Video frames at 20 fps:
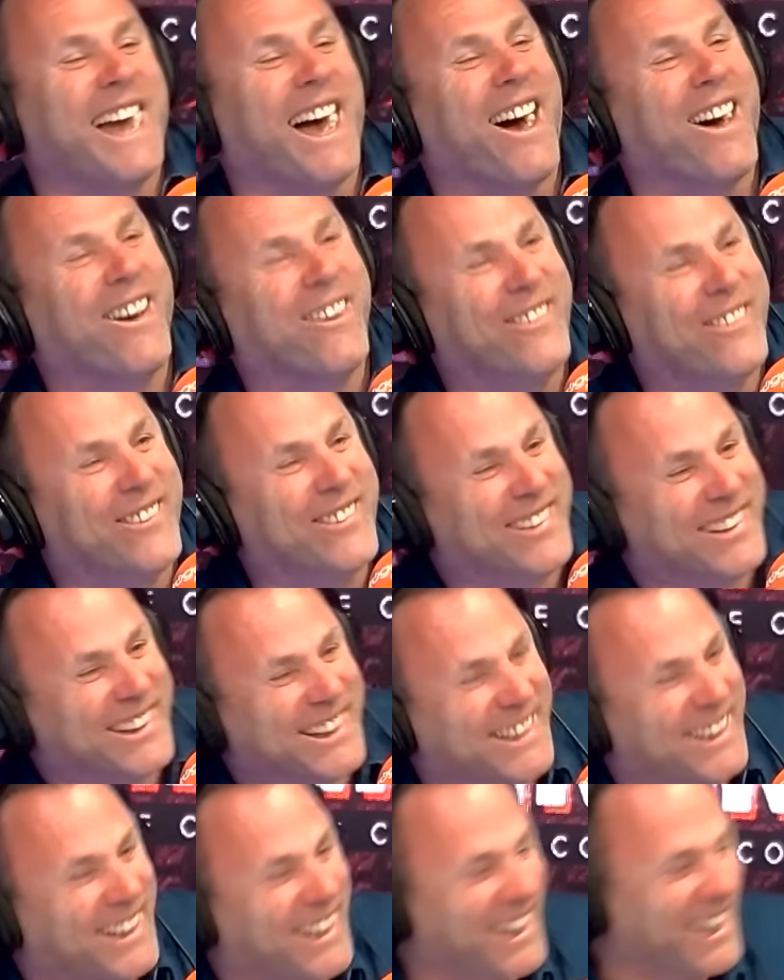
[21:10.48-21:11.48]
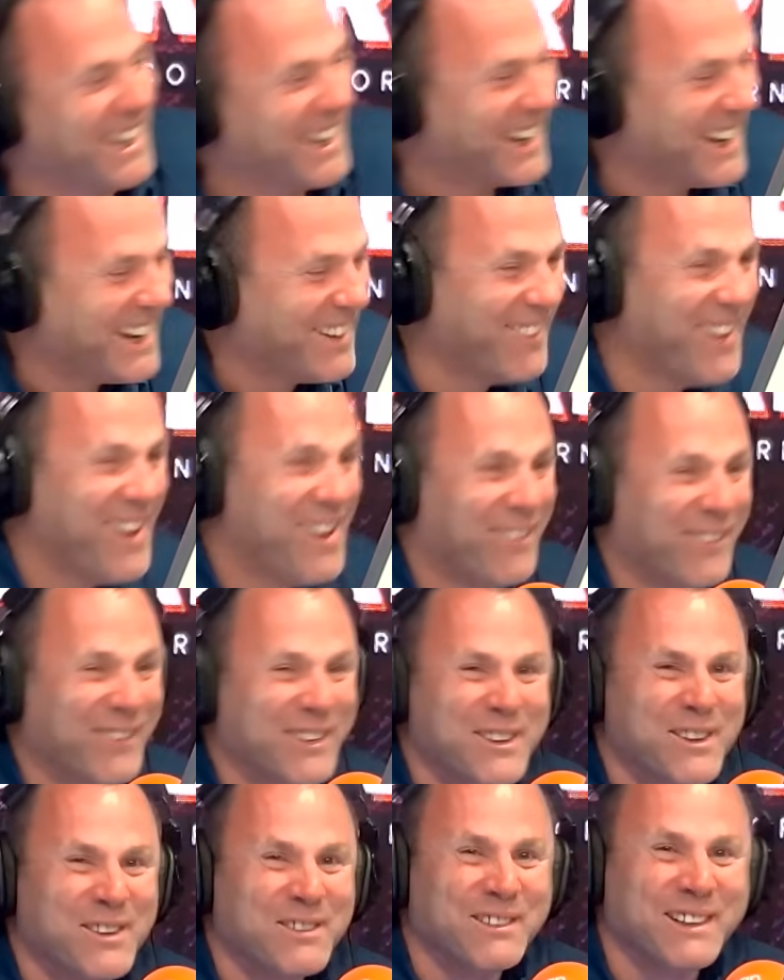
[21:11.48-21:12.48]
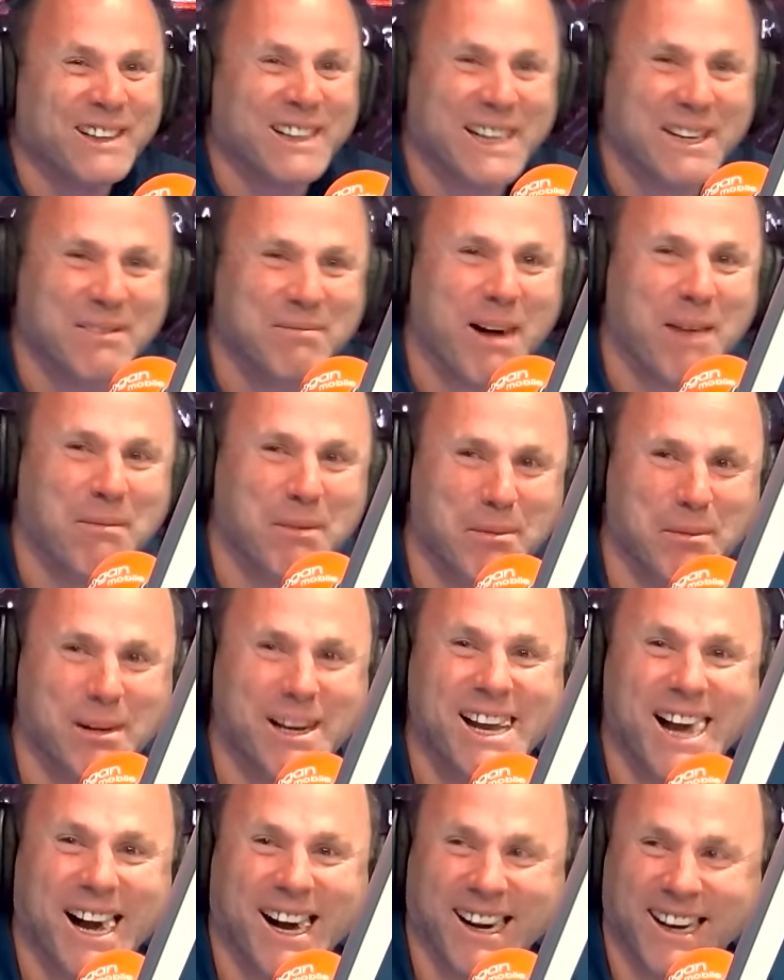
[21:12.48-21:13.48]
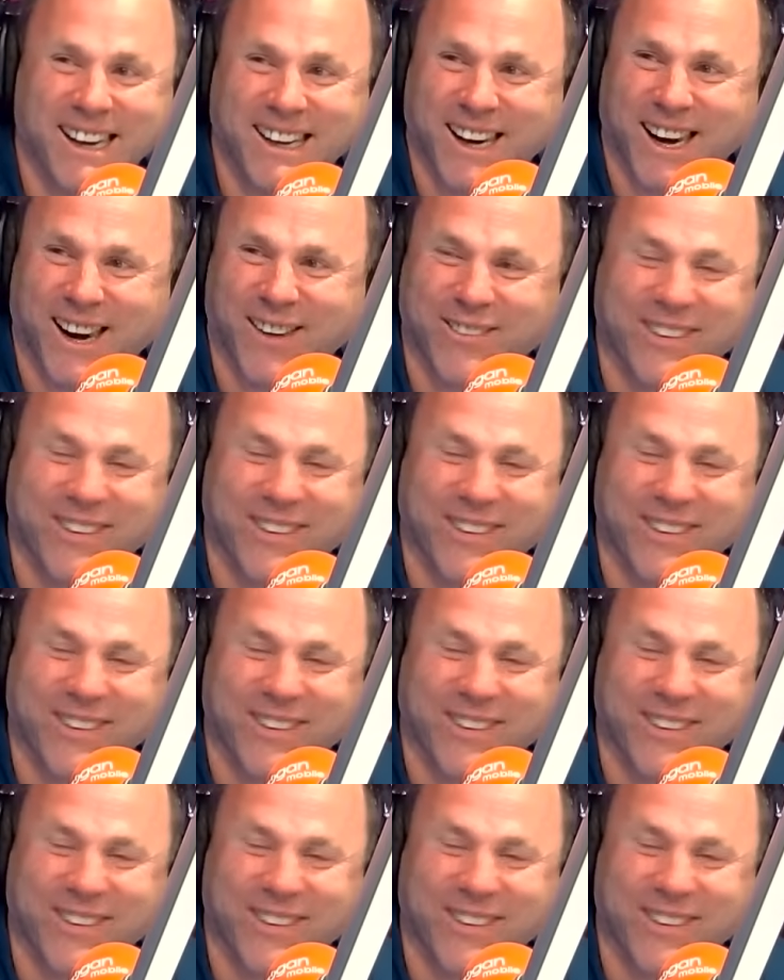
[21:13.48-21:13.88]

we go. Well, you're reading Mamma Mia.